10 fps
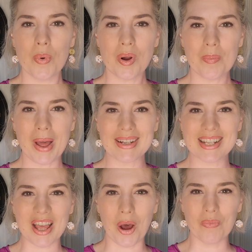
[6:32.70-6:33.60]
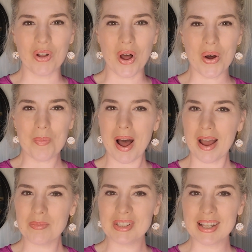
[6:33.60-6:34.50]
Welcome back to the Helpful Home.
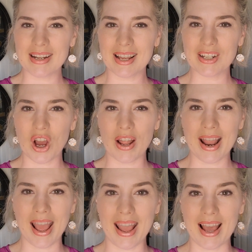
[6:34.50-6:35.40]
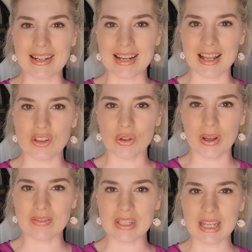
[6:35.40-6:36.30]
I'm Sunday Dawn, and as you
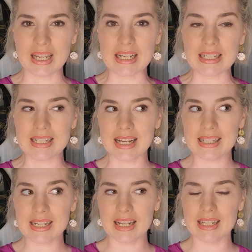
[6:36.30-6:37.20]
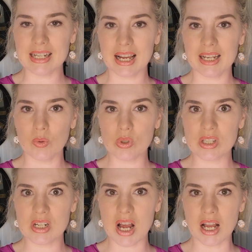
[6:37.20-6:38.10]
have seen, today's Tiny Tidy
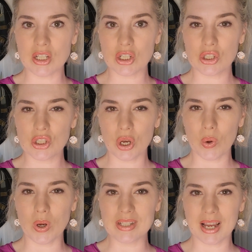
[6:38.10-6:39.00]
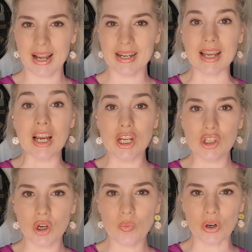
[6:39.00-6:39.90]
was not so tiny.
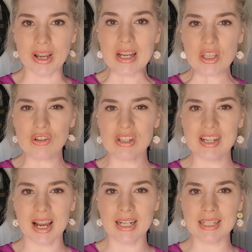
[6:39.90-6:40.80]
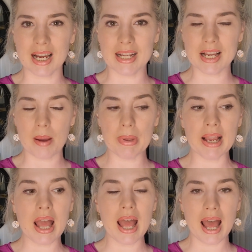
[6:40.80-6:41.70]
Don't worry, there's a Tiny Tidy
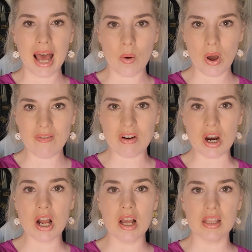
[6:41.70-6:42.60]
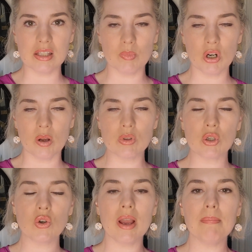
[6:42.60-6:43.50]
coming. However, this morning was
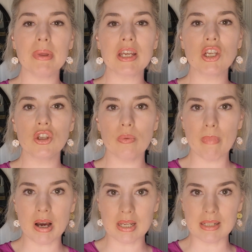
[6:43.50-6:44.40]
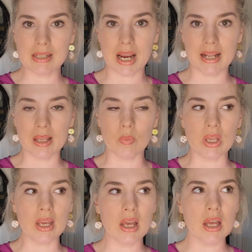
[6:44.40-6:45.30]
a great big humongous tidy.
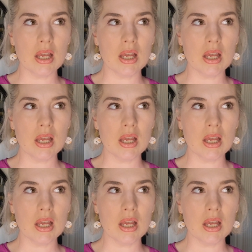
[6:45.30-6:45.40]
We